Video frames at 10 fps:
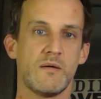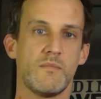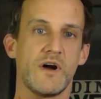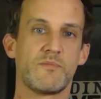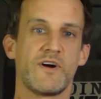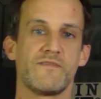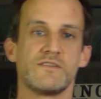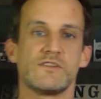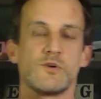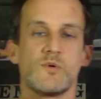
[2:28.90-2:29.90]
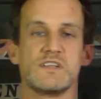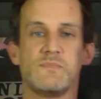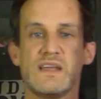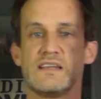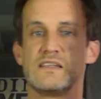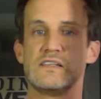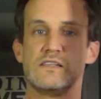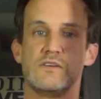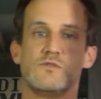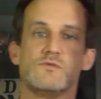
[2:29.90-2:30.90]
My preference has always been to
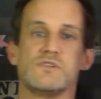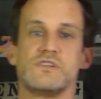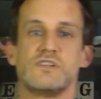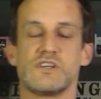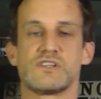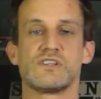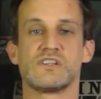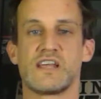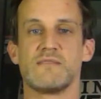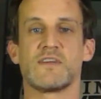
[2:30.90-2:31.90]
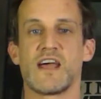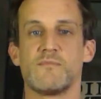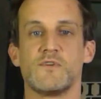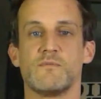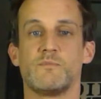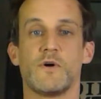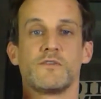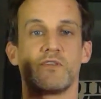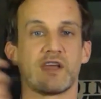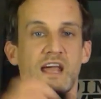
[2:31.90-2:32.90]
use just the same camera,
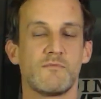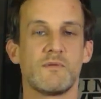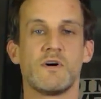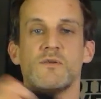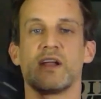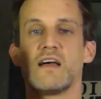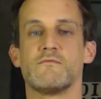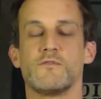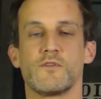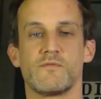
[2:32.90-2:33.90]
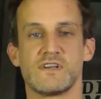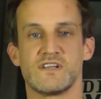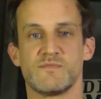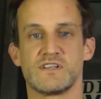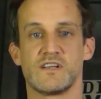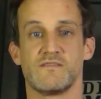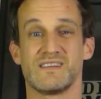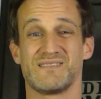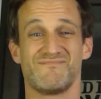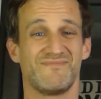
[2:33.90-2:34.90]
both on the camera pole and for the rest of my
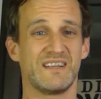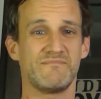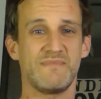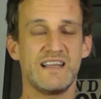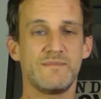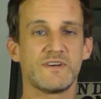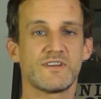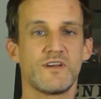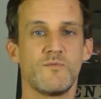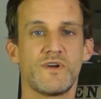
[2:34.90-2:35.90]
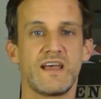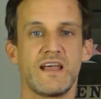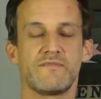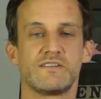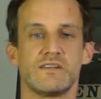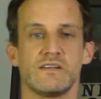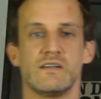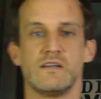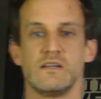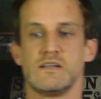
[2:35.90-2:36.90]
surveys. Mainly because I don't want to have to,
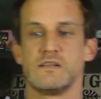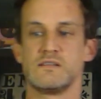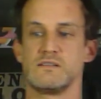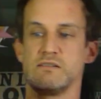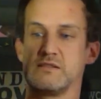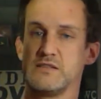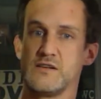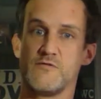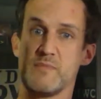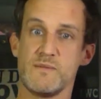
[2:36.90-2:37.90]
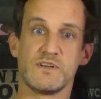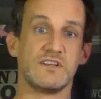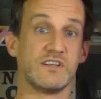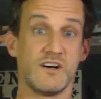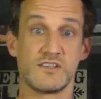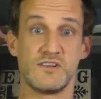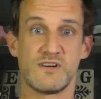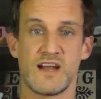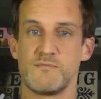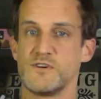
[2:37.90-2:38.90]
remember to charge 2
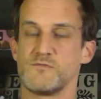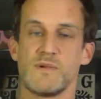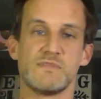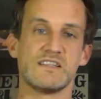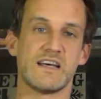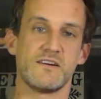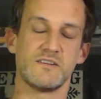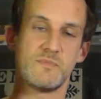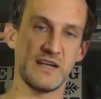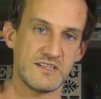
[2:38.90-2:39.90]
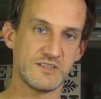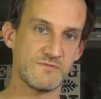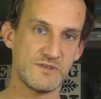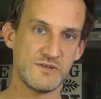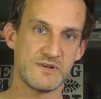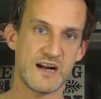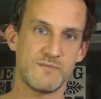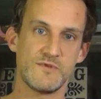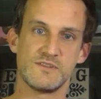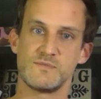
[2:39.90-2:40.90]
cameras, remember to download the pictures from 2
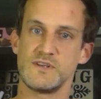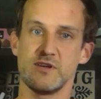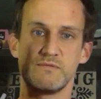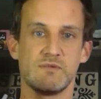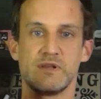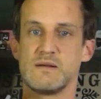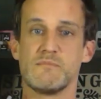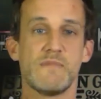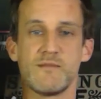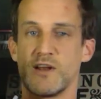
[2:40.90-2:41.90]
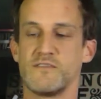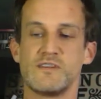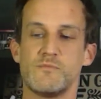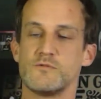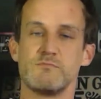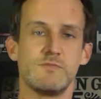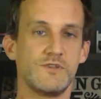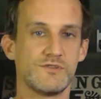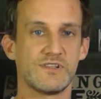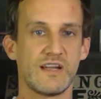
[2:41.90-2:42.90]
cameras, make my life simple,
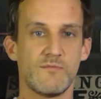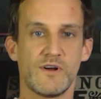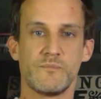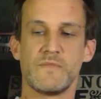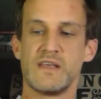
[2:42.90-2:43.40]
use the same one.